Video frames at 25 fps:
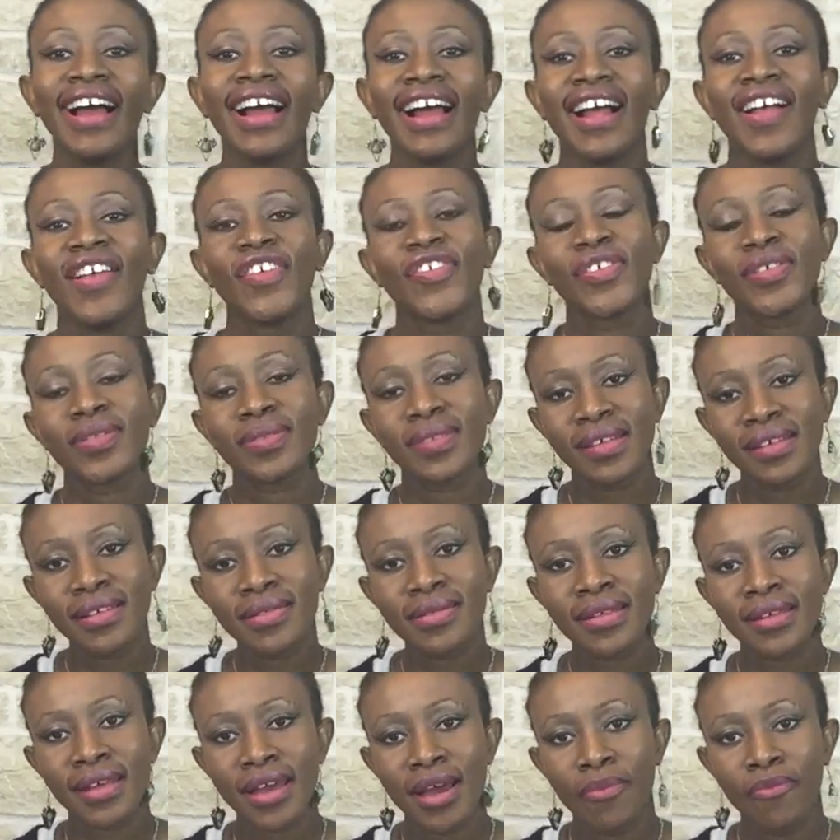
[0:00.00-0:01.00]
And she
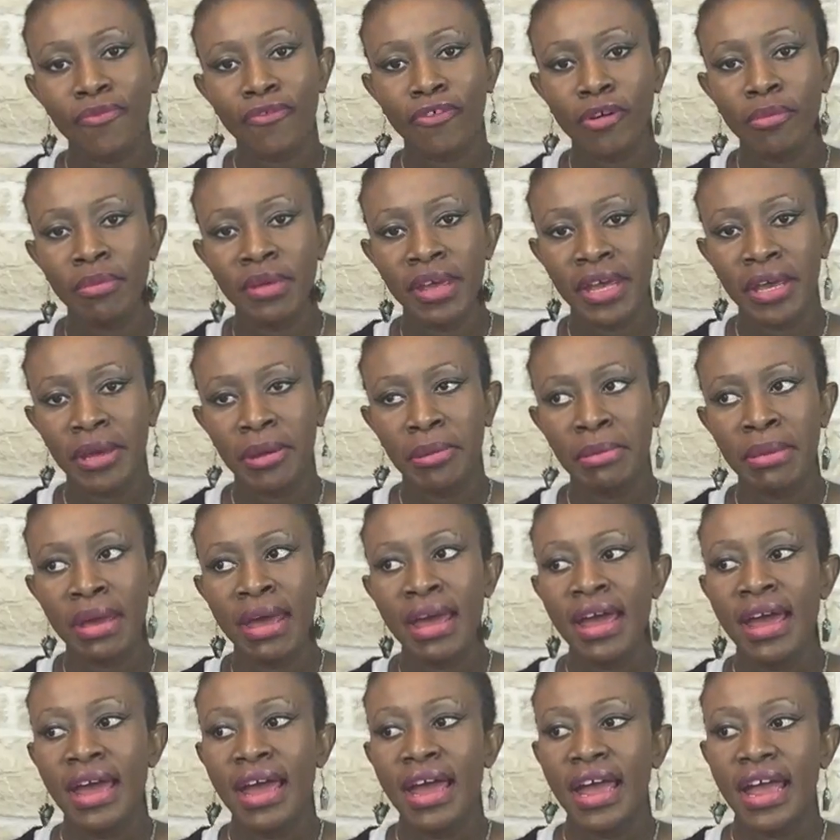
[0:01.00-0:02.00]
steals the cup from him,
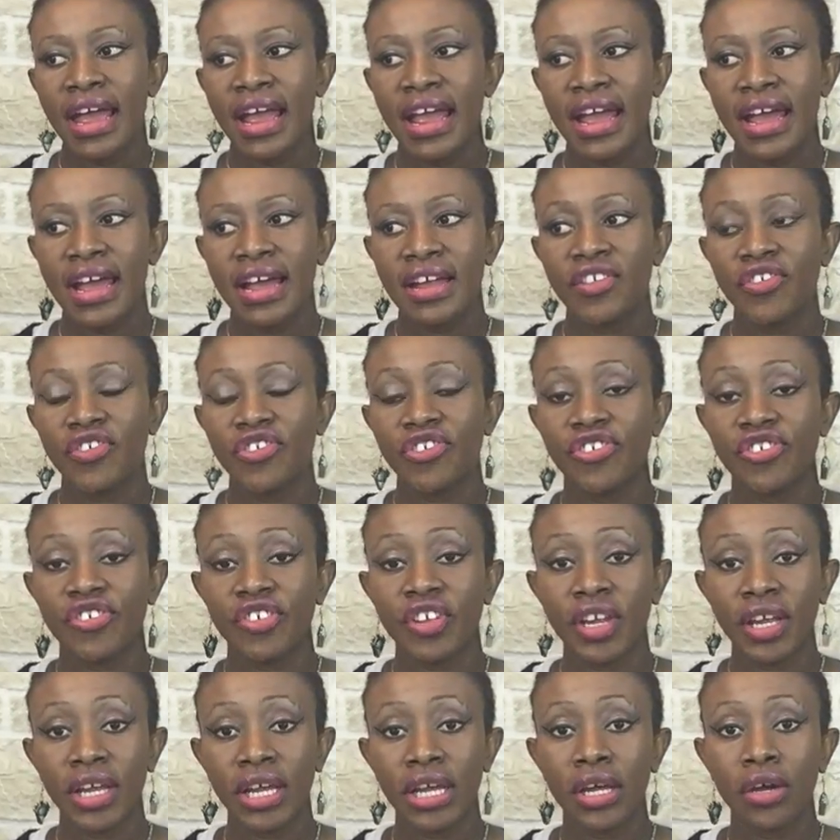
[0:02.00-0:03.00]
and
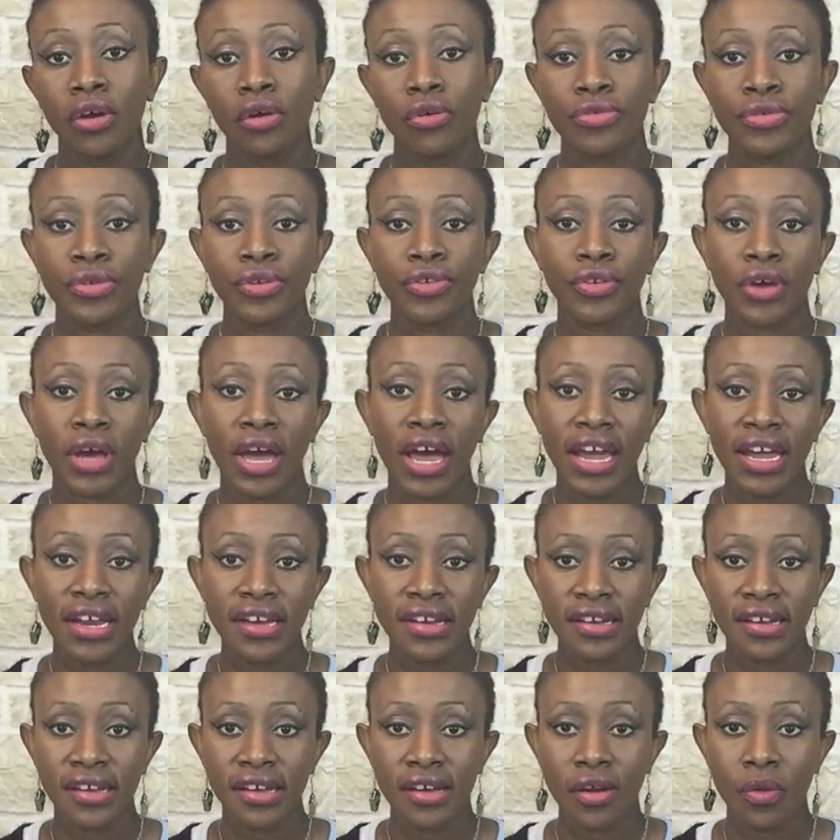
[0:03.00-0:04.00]
she goes into
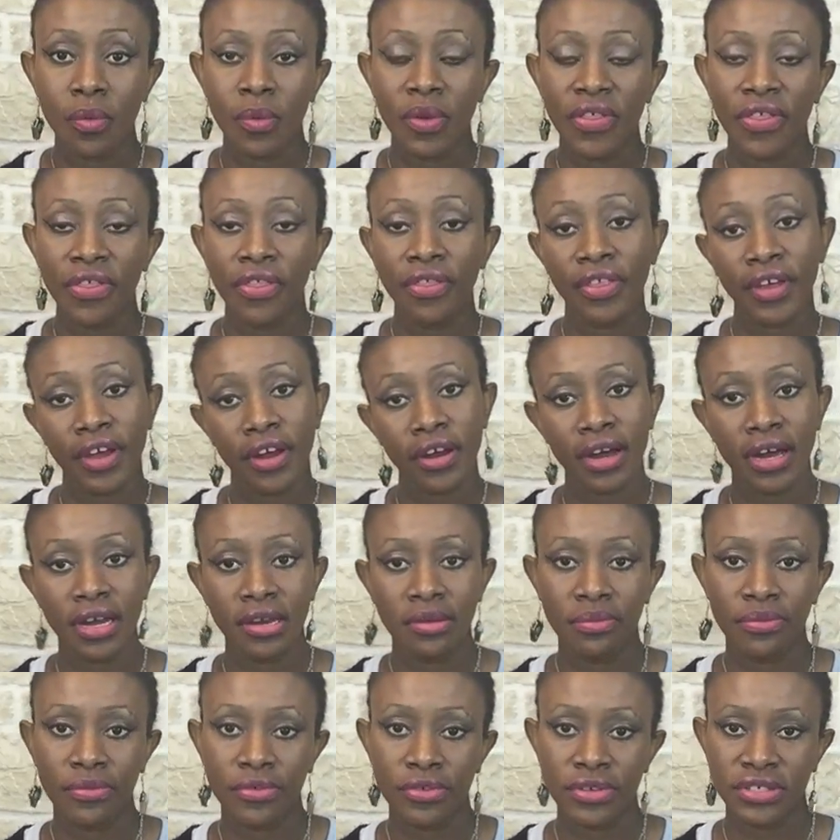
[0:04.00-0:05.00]
hiding with their
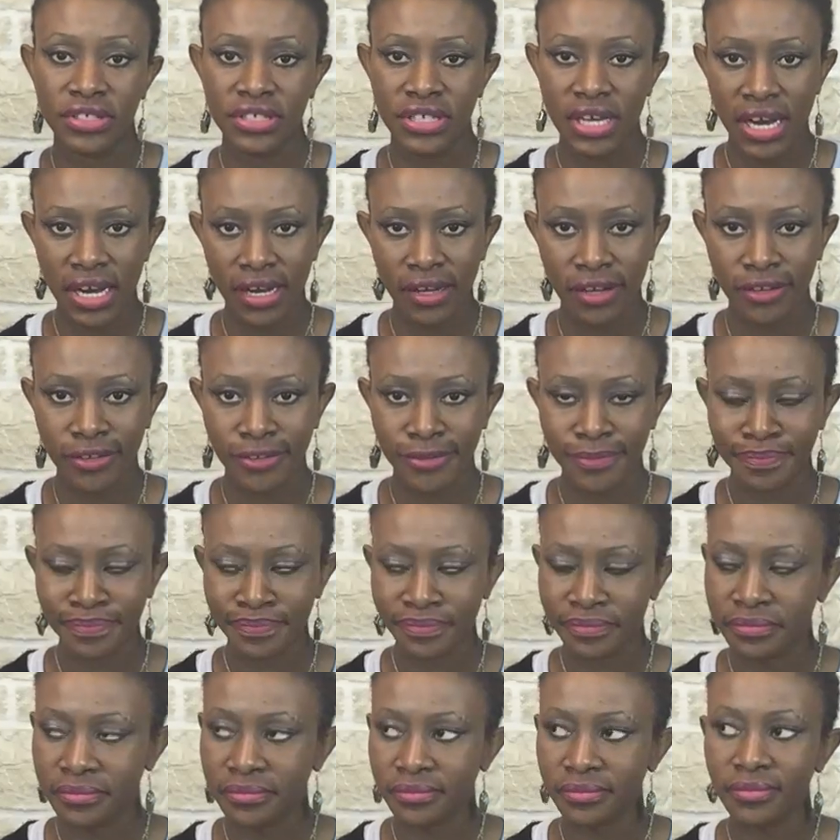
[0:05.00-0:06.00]
unborn child.
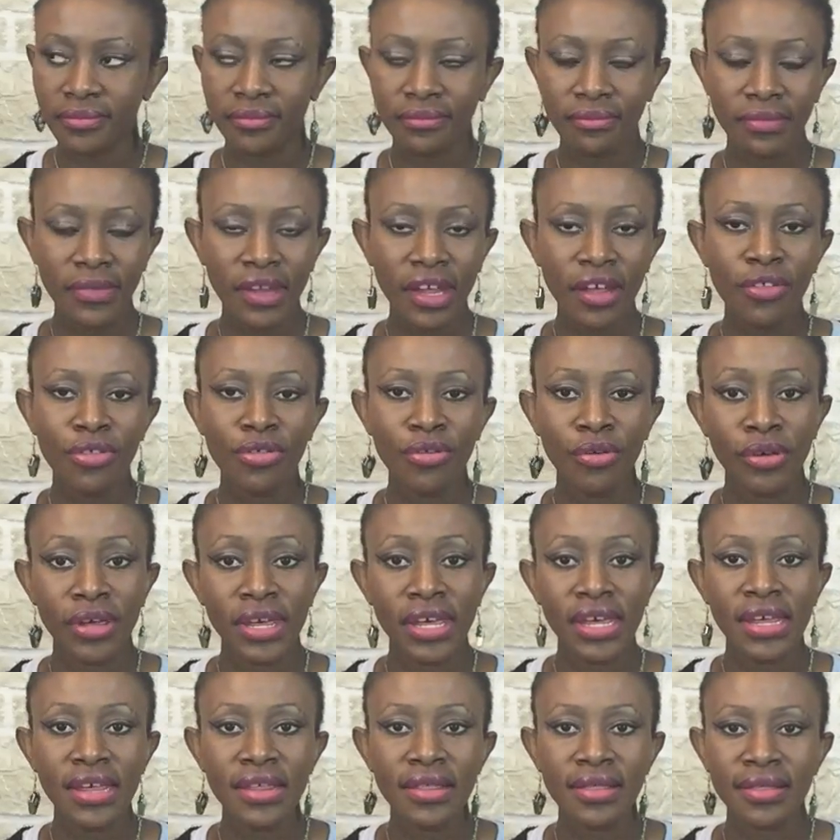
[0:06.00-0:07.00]
So
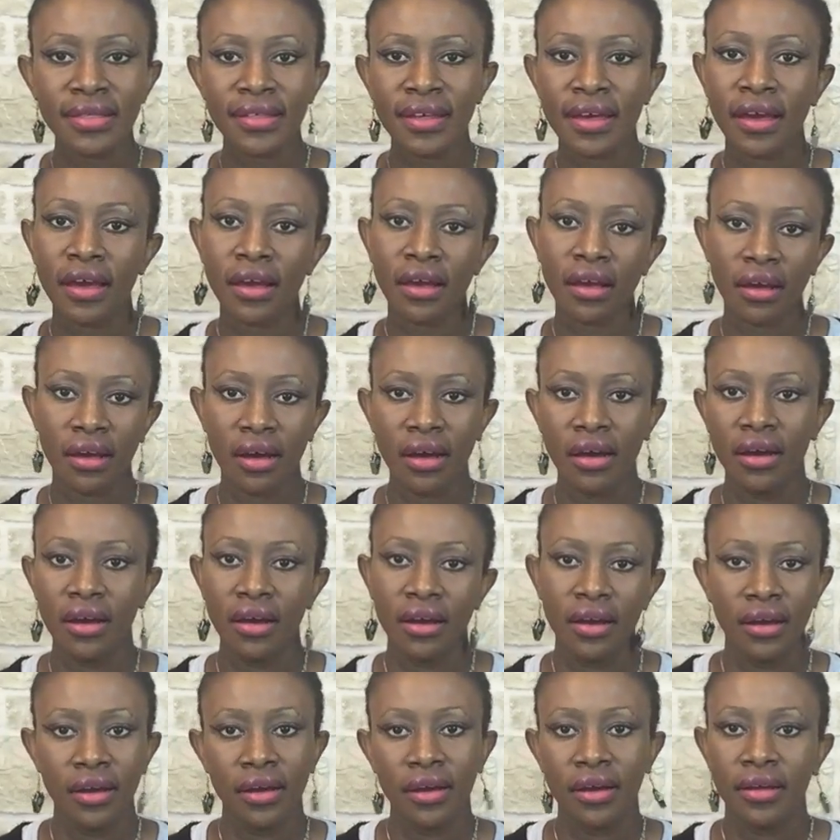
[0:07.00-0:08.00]
he's like
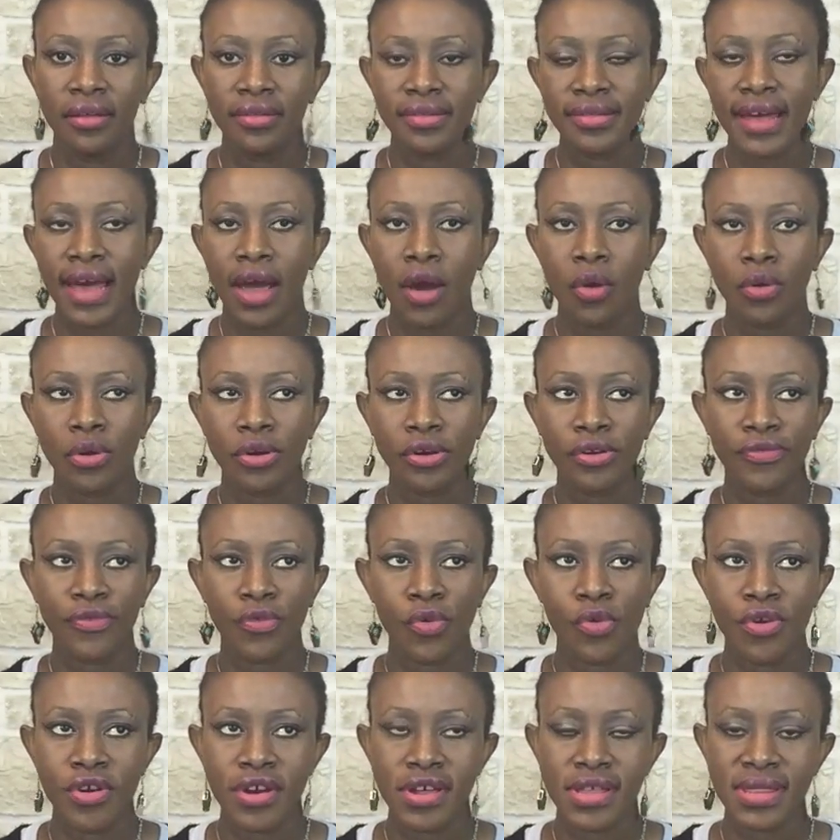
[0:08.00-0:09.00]
sour, of
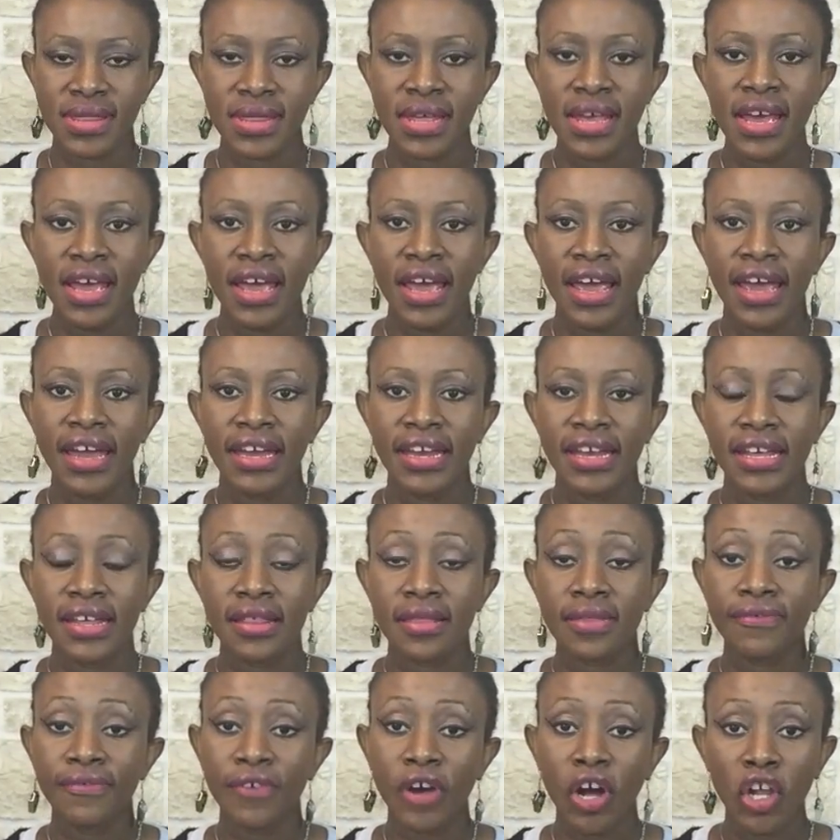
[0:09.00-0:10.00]
course, and
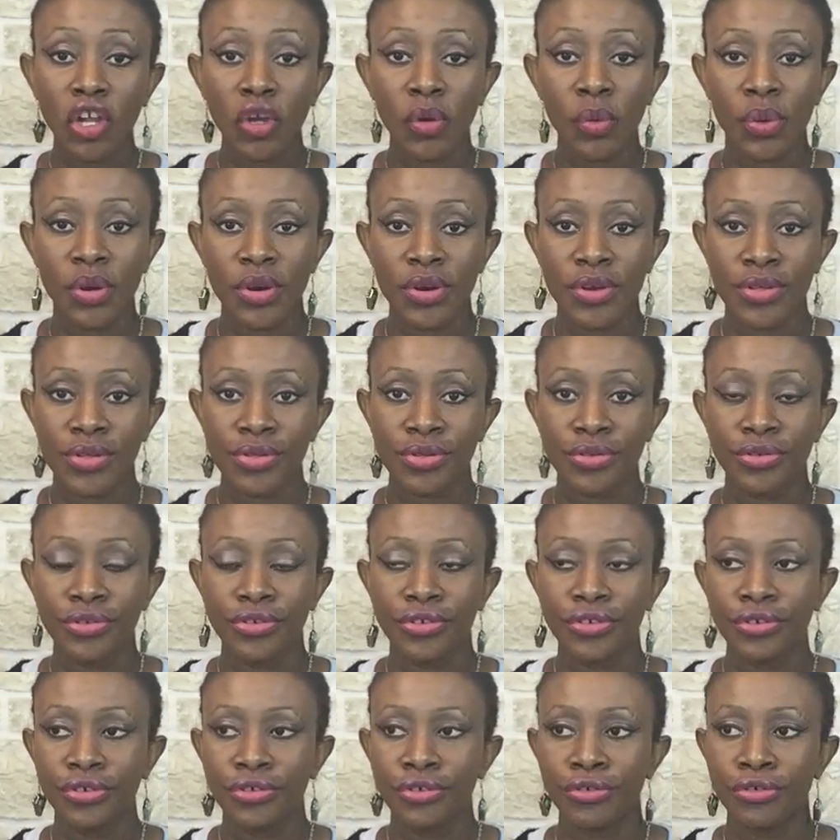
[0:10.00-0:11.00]
his followers
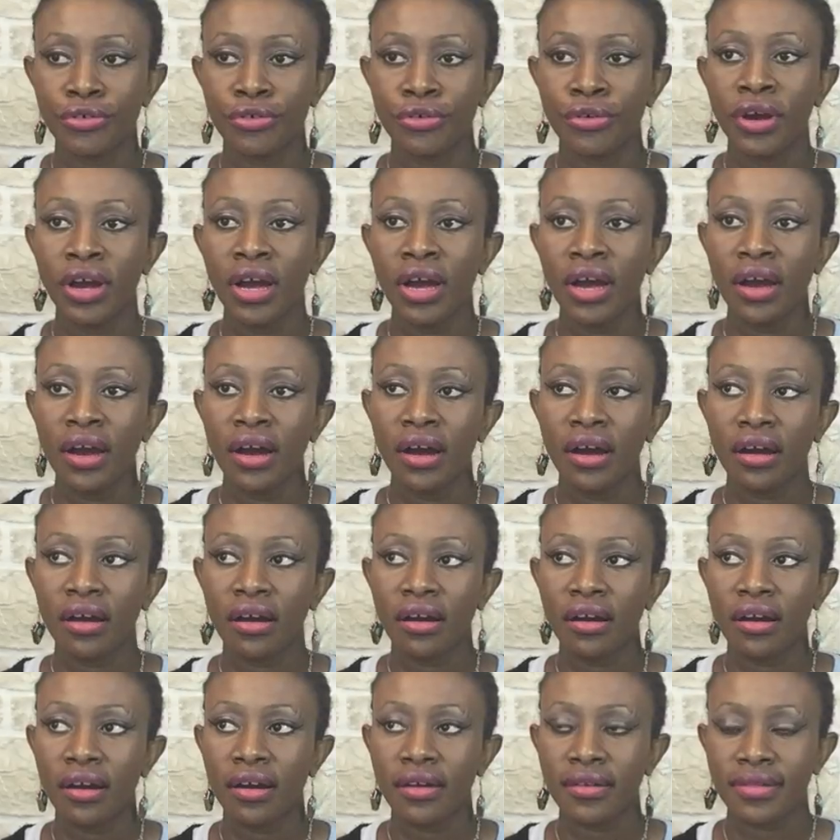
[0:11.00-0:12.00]
too
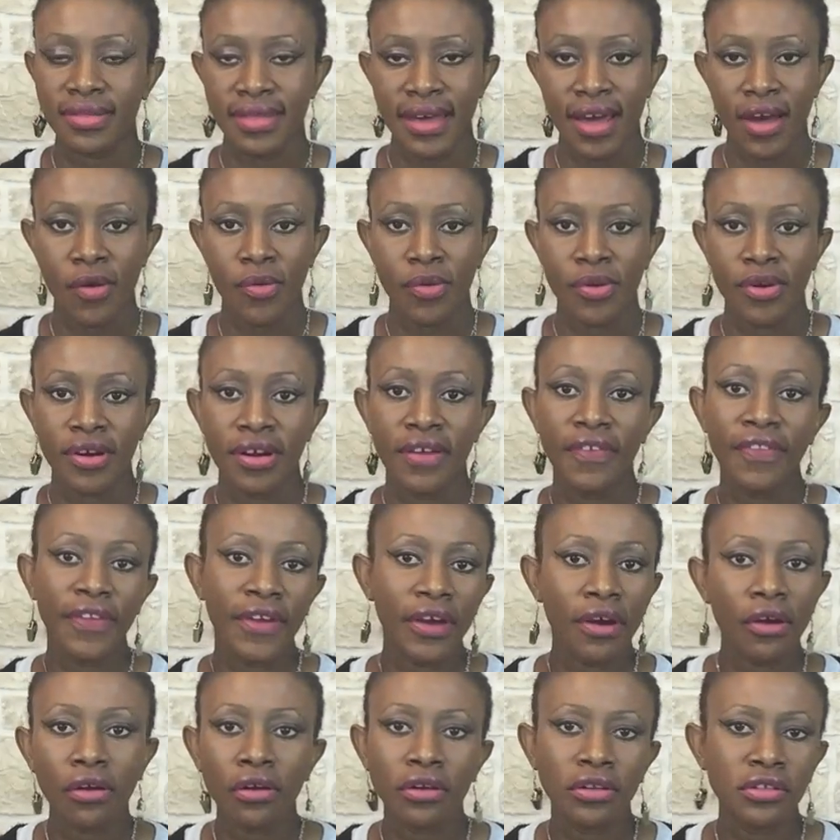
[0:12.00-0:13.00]
are sour, and
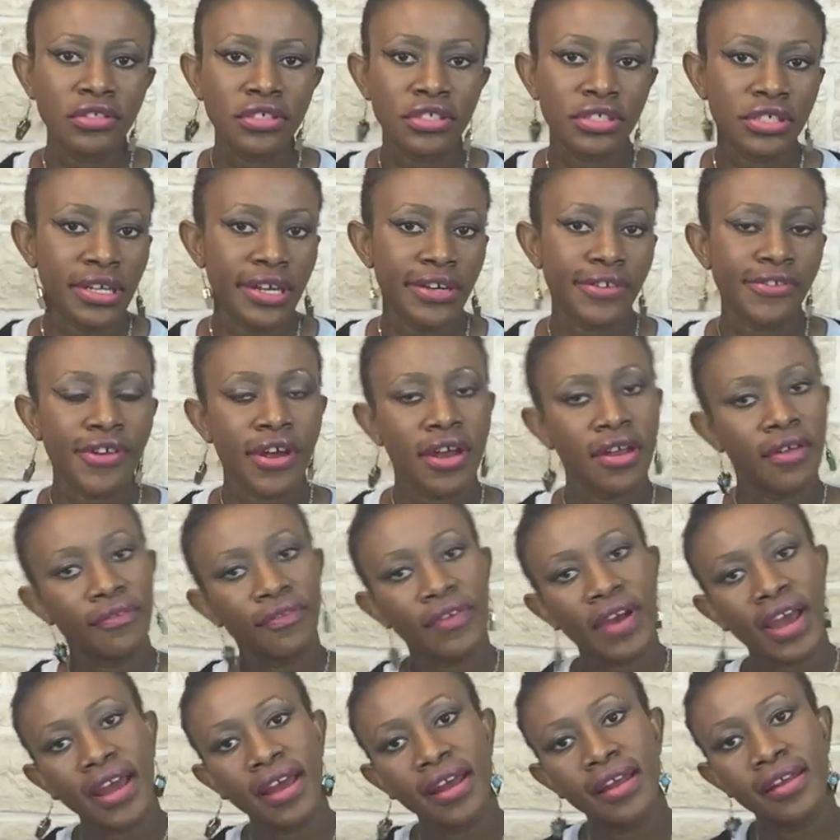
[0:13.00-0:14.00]
they're all just like trying to
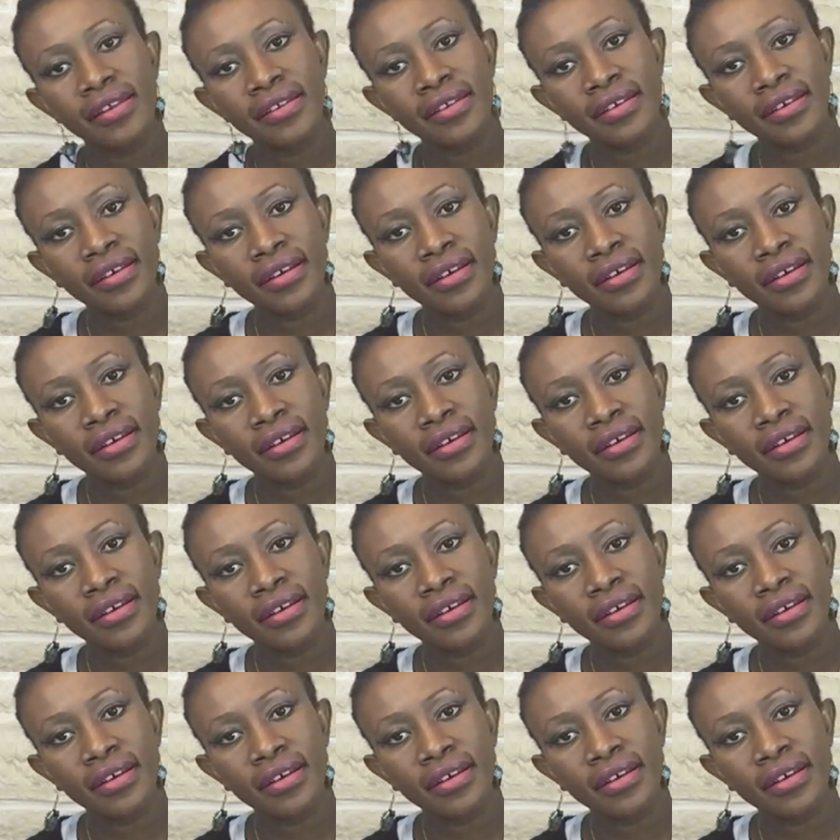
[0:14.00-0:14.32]
find